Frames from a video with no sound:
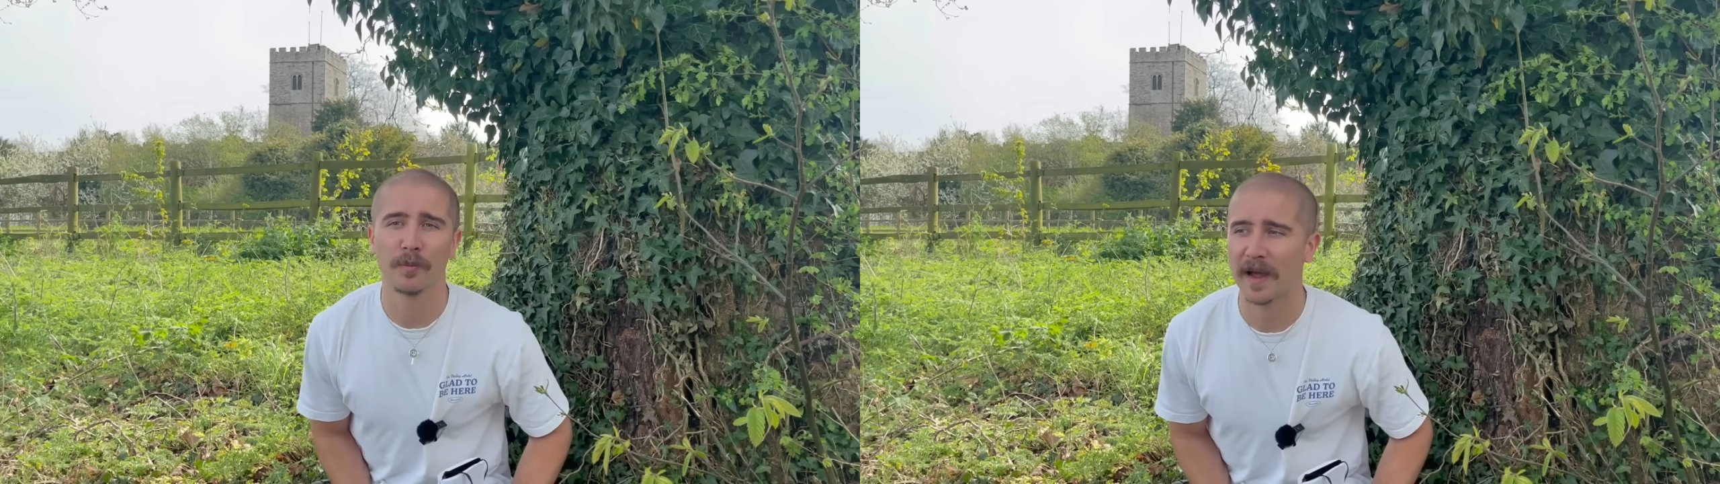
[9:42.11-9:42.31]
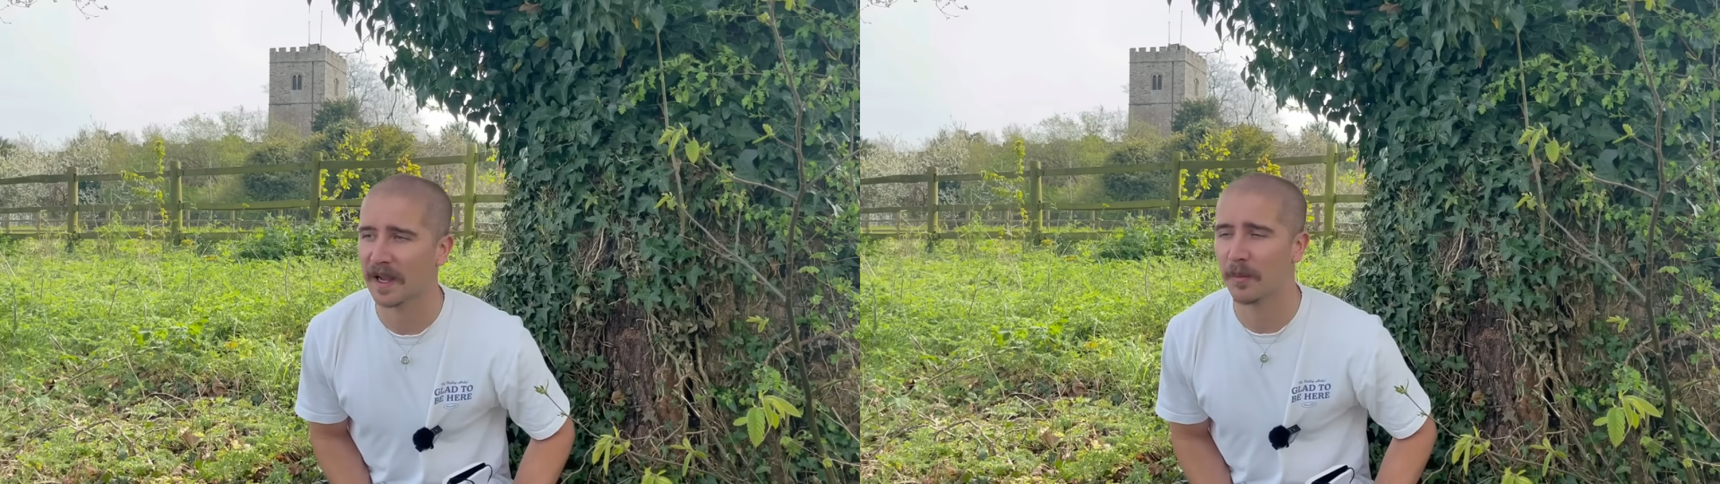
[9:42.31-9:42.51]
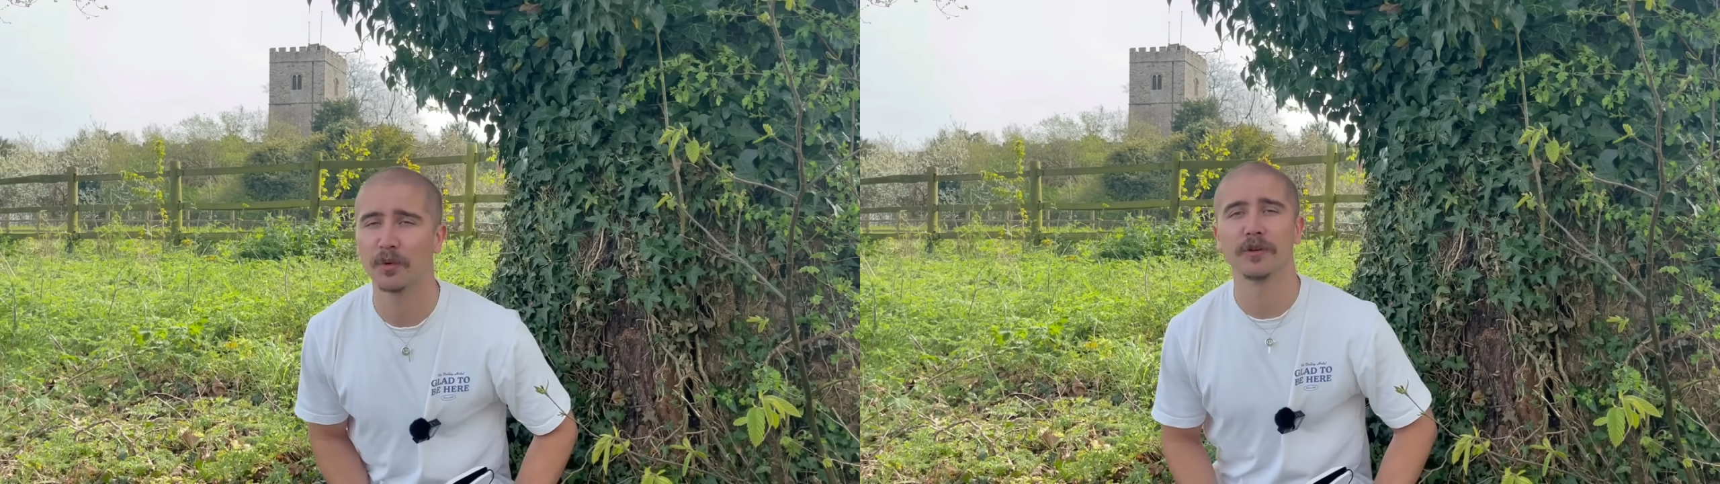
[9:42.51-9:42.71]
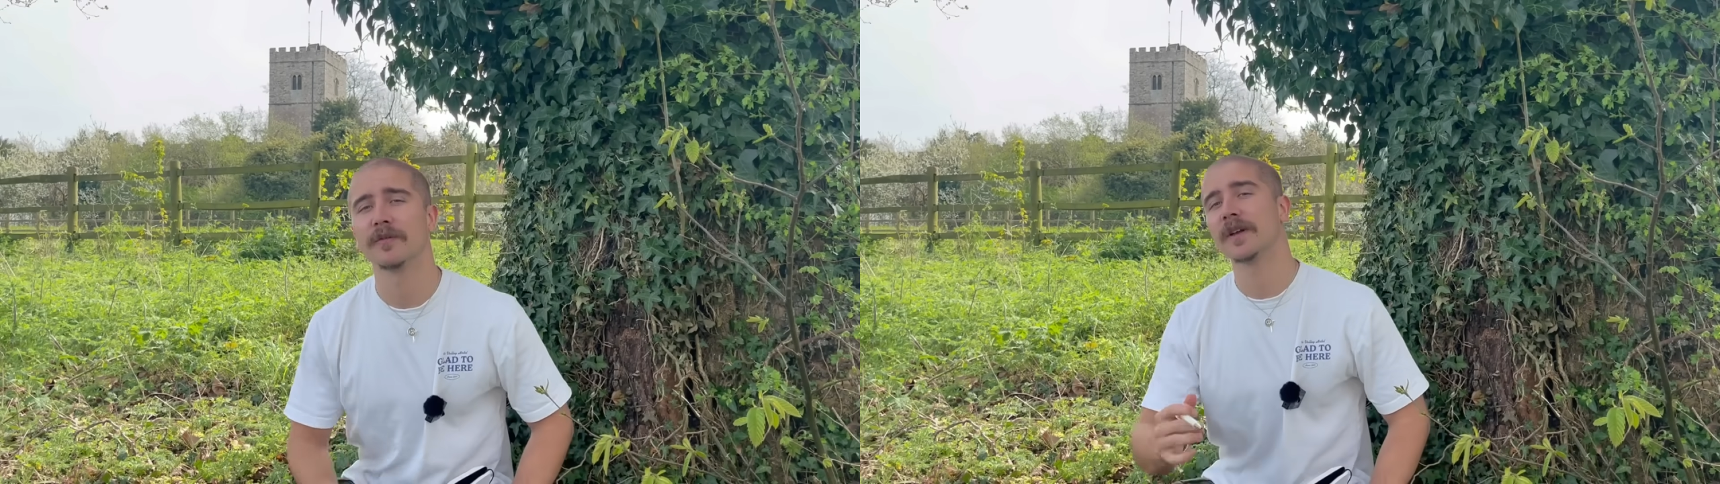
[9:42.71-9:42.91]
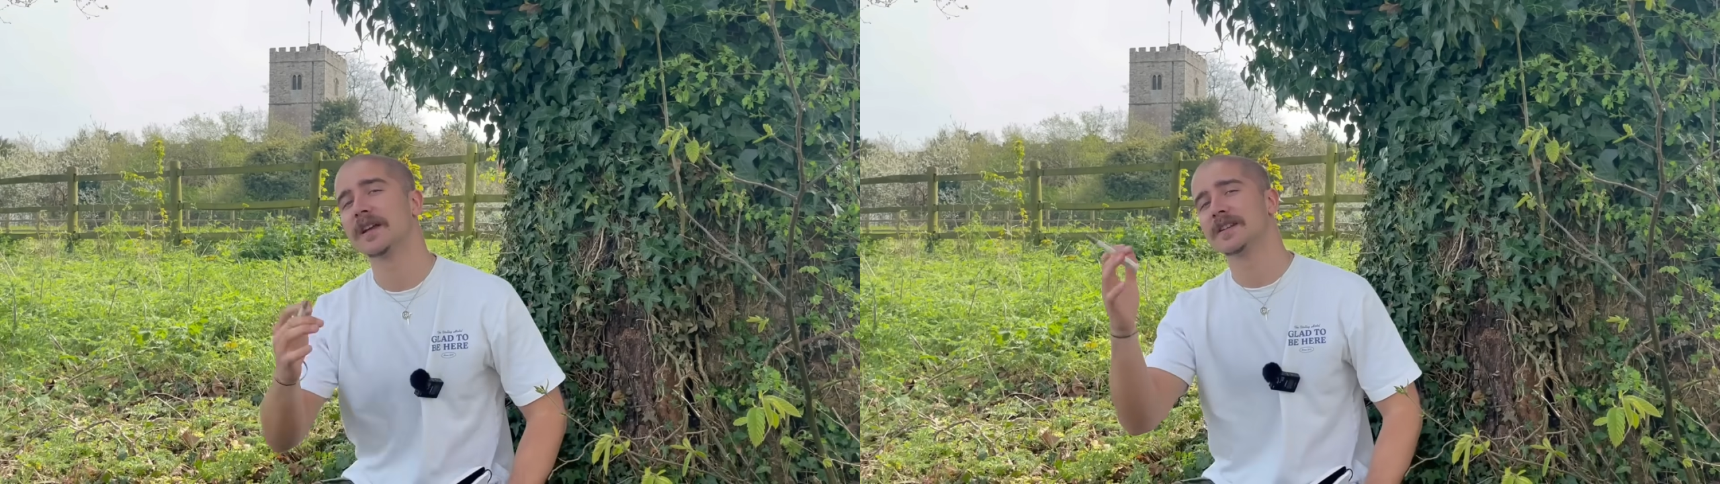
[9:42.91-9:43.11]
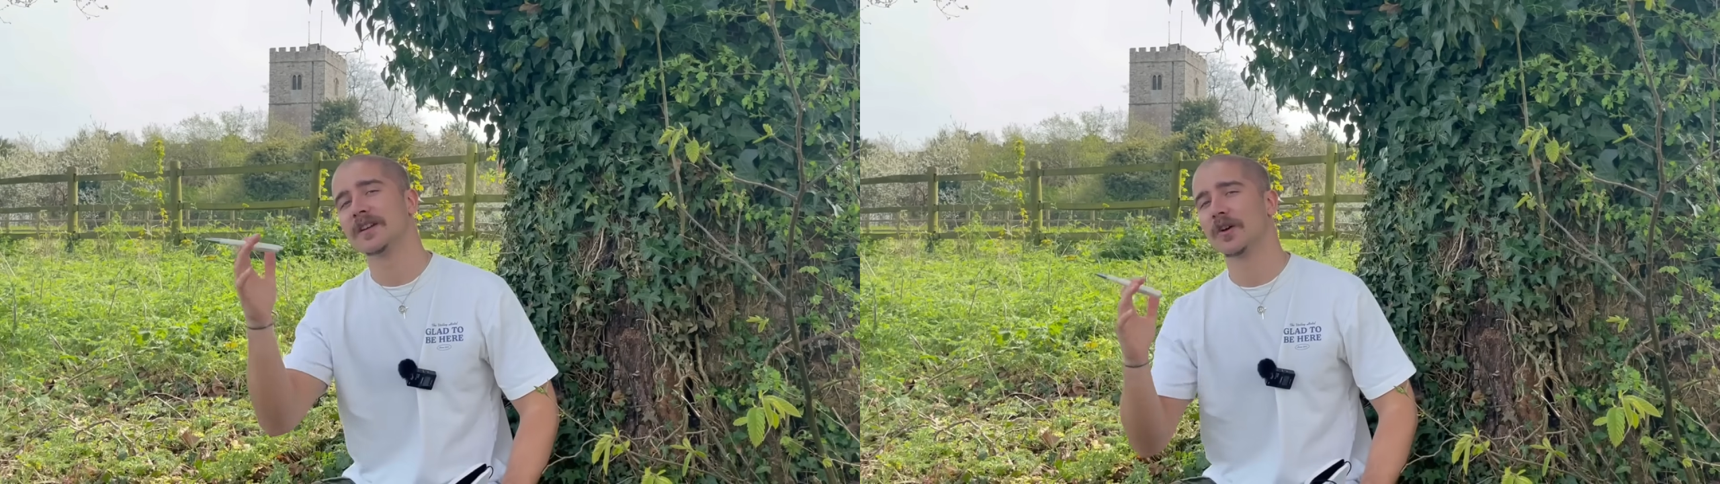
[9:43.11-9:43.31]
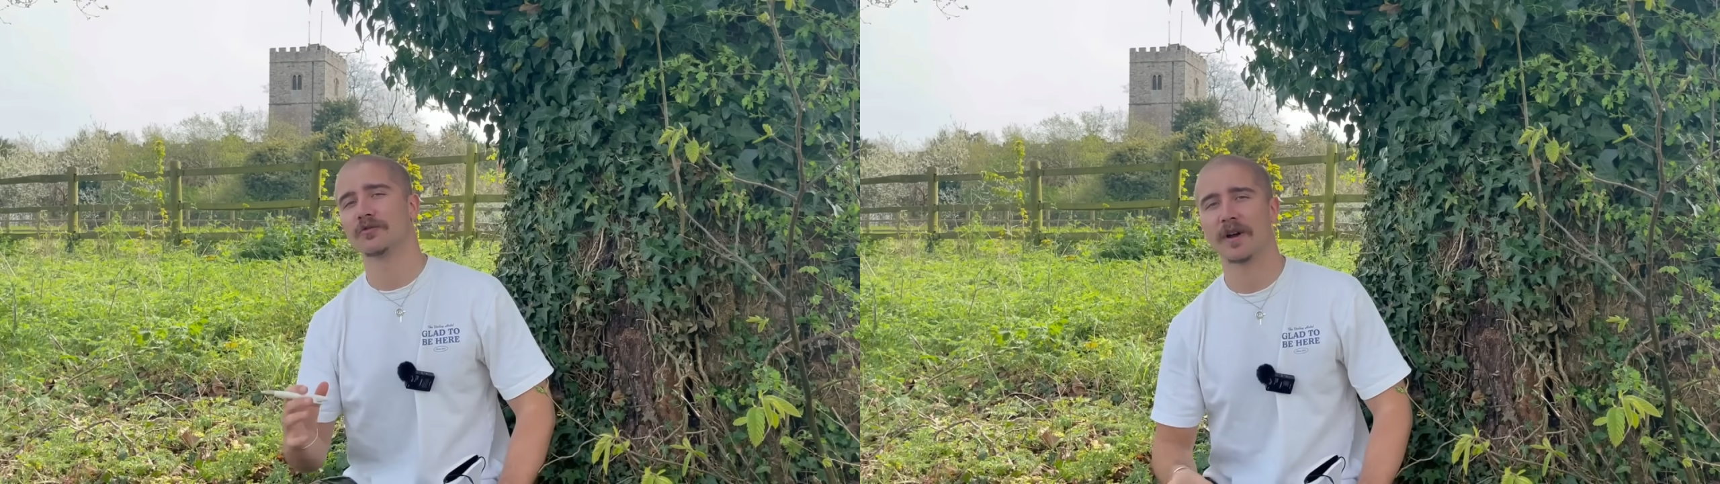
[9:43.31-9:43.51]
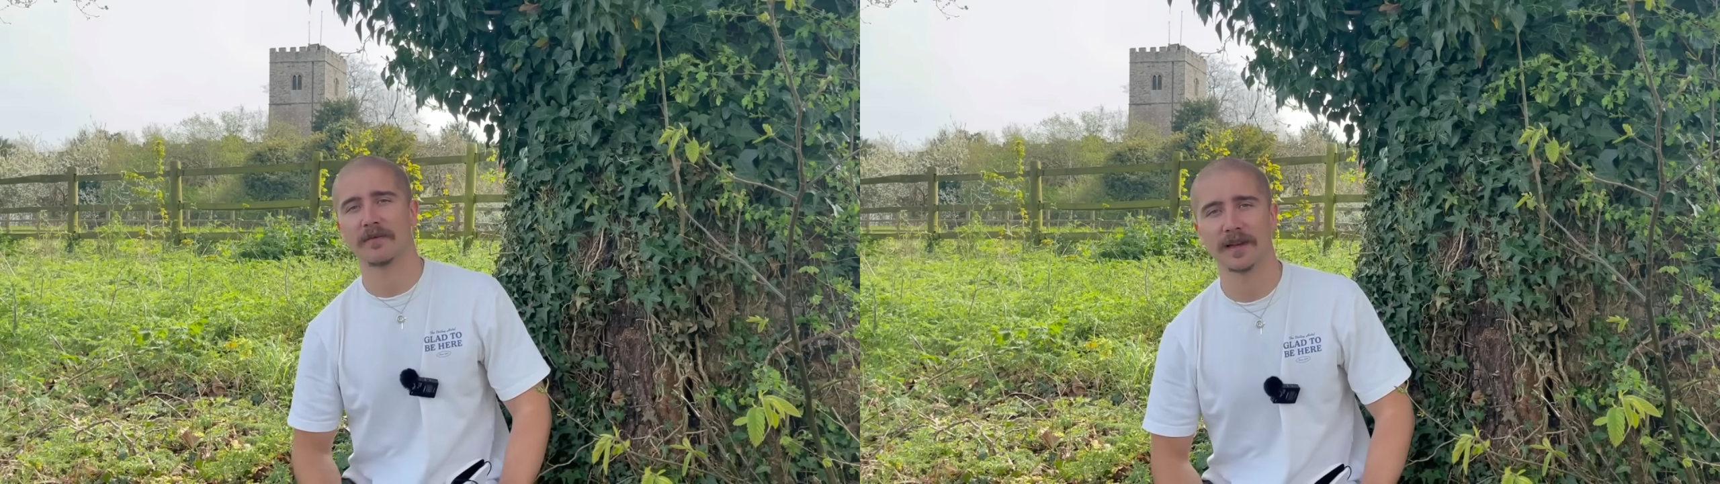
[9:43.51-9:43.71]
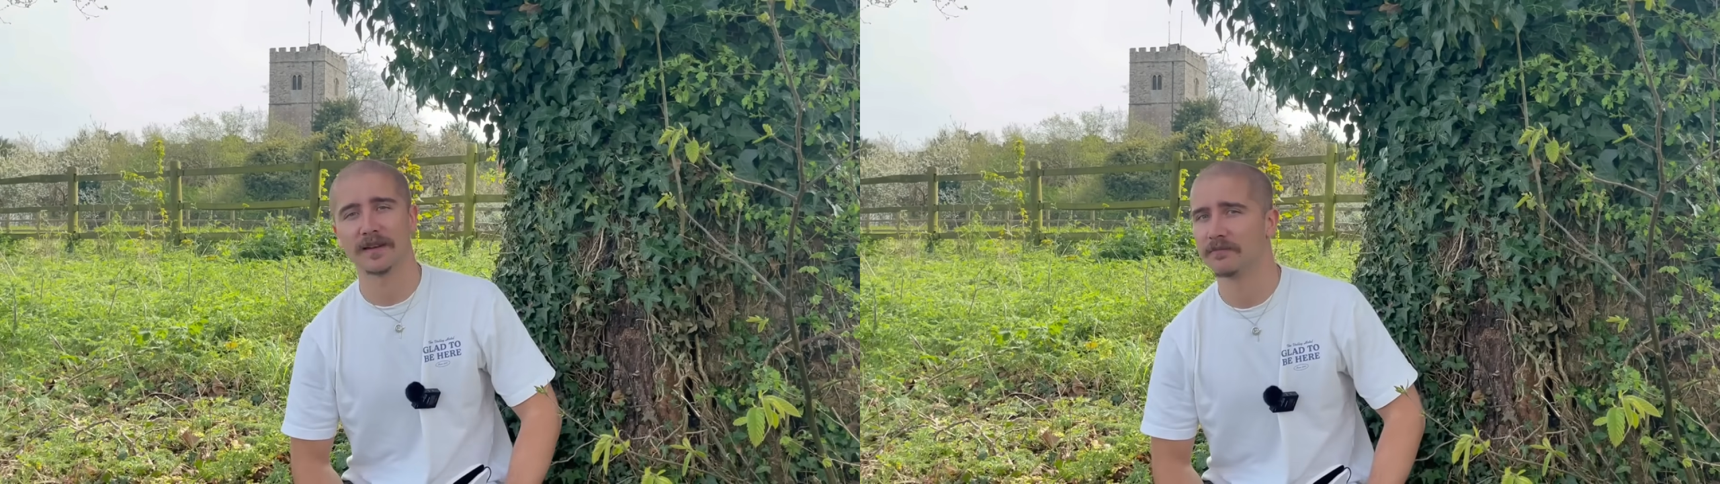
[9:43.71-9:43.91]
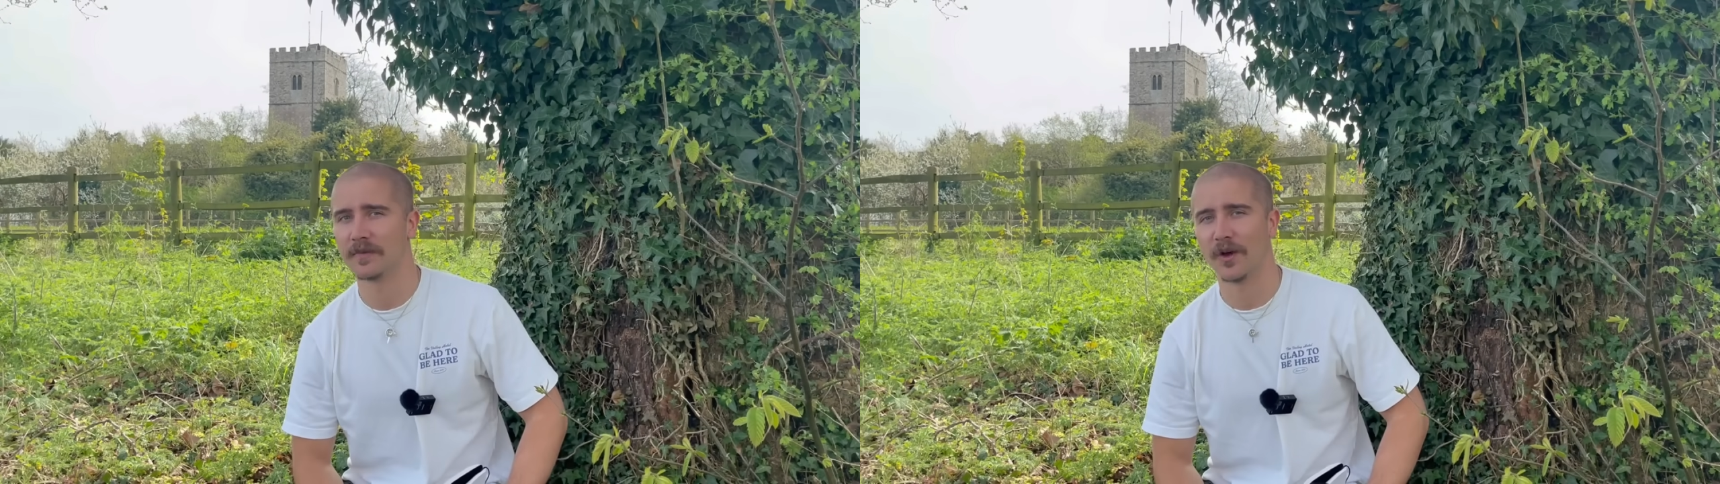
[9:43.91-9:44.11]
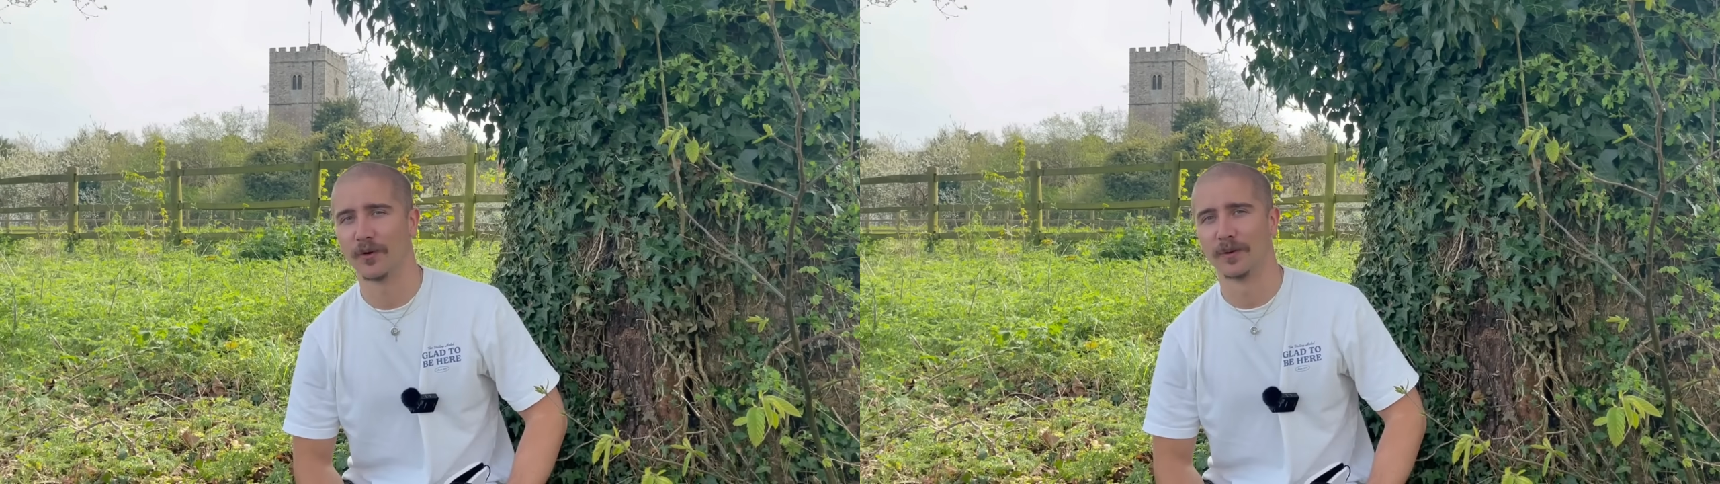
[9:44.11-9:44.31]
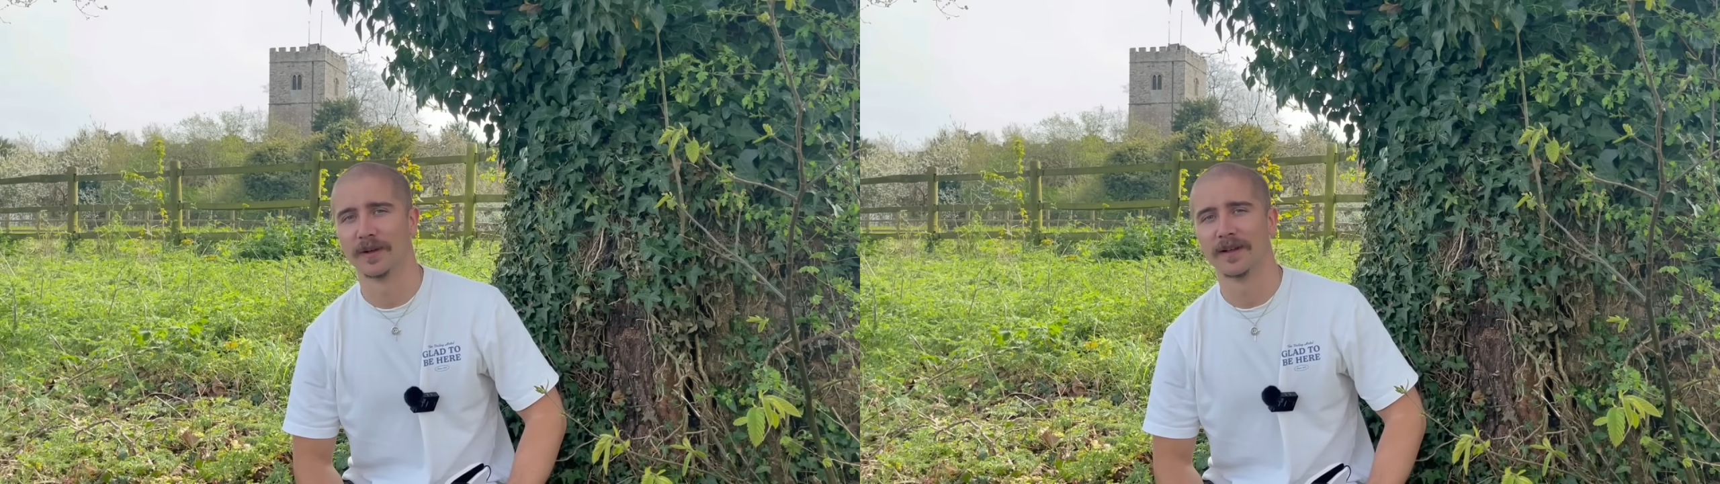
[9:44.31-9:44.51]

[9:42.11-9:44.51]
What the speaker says: pack up all your things and go travelling. No.